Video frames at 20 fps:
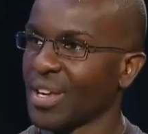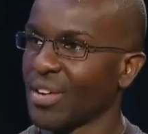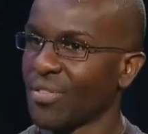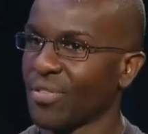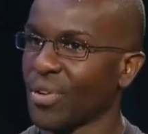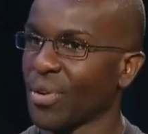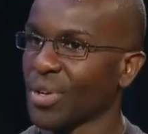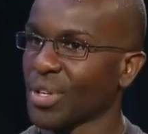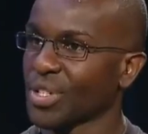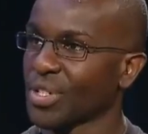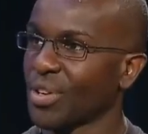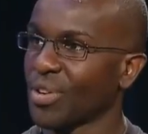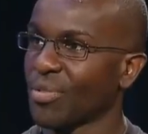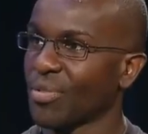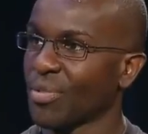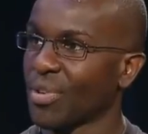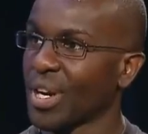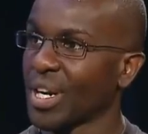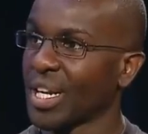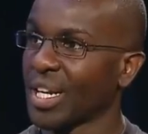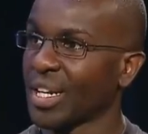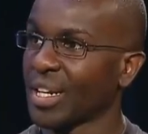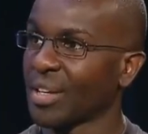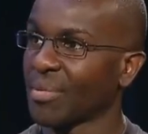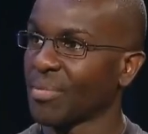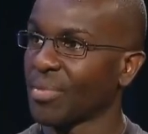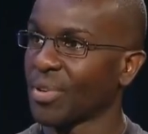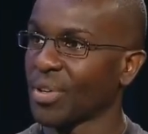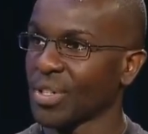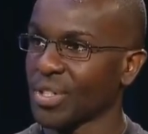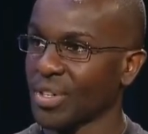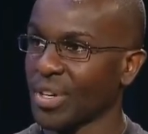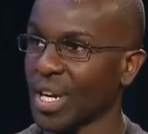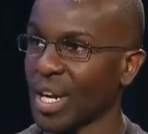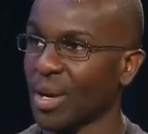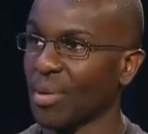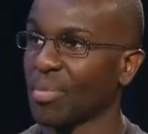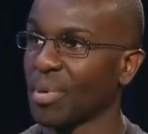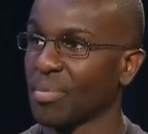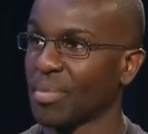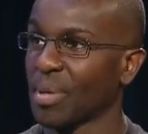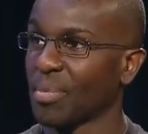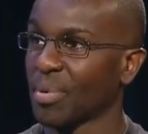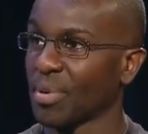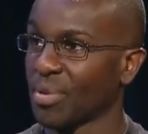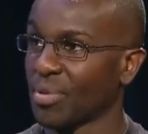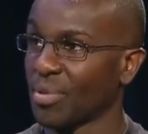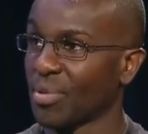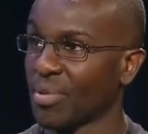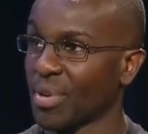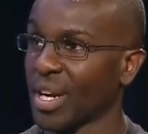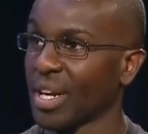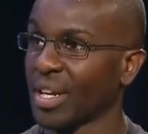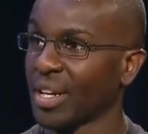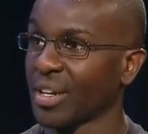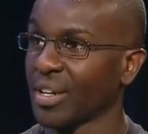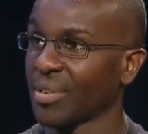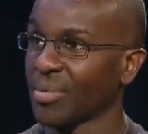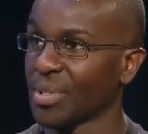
focused on running, focused on helping people through running,